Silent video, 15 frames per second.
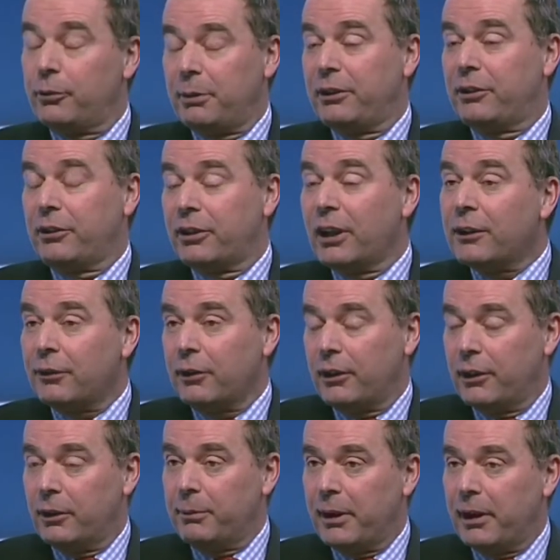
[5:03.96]
that have been successful
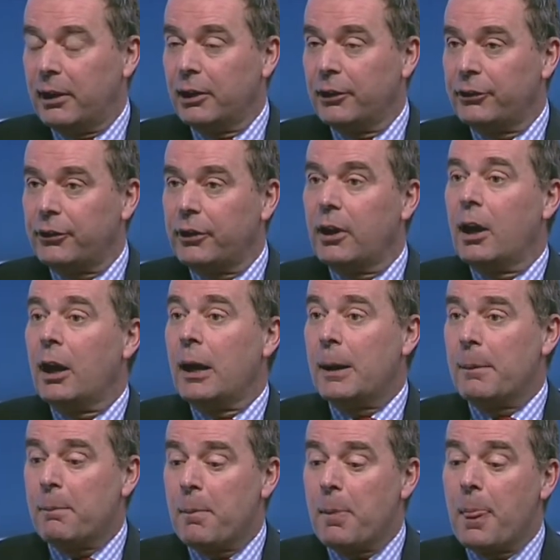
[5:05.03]
in the past.
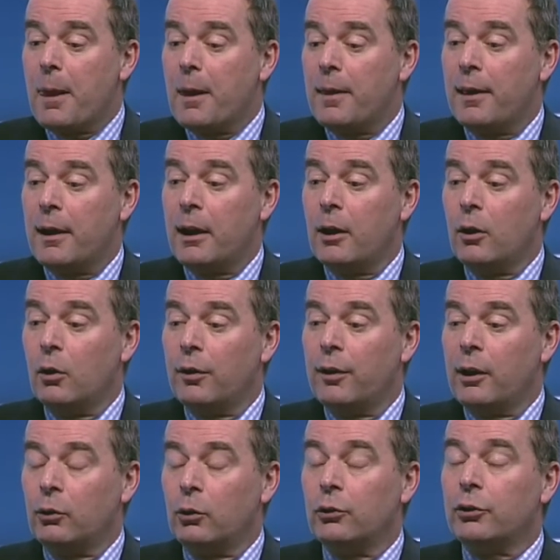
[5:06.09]

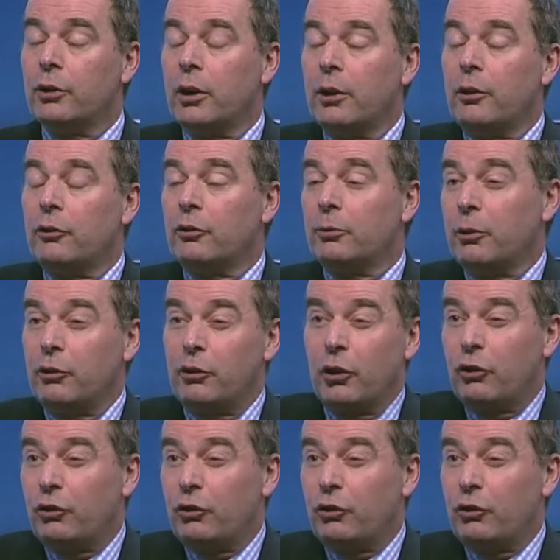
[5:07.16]
they're also instruments,